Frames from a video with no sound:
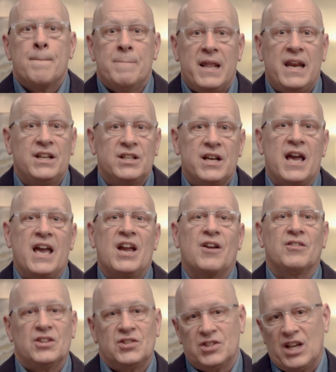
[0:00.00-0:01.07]
Many today are
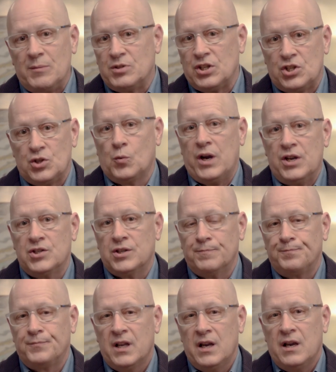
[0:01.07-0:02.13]
in the same
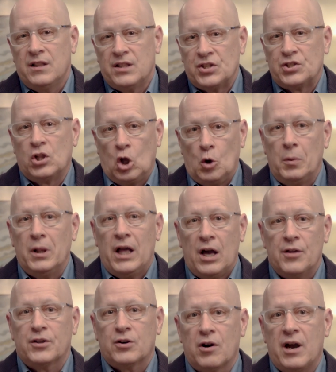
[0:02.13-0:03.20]
situation. This global
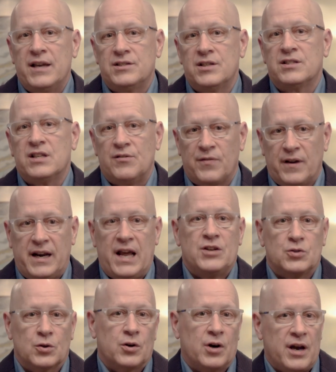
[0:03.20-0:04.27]
health crisis and
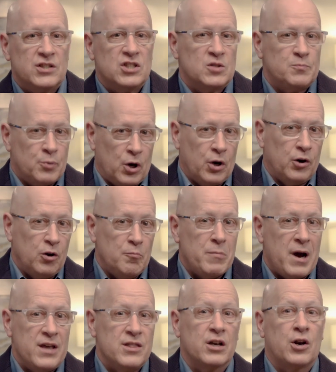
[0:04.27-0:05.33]
financial crisis brought on
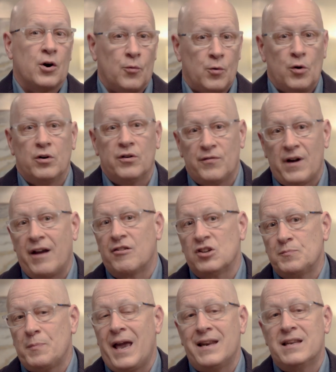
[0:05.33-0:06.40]
by the
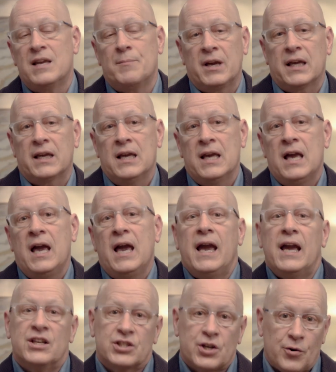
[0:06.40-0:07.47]
coronavirus pandemic
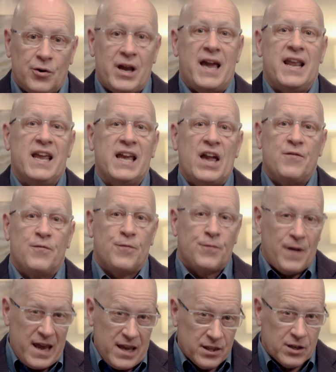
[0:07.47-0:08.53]
is creating a
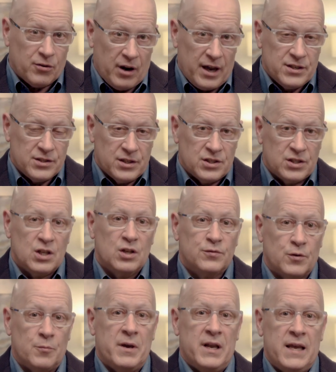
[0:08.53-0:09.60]
faith crisis
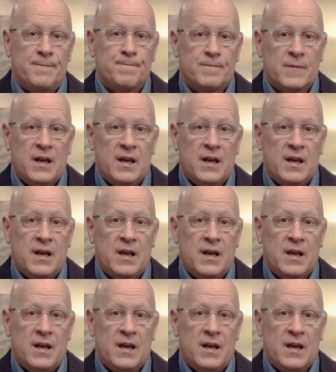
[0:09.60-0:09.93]
for many.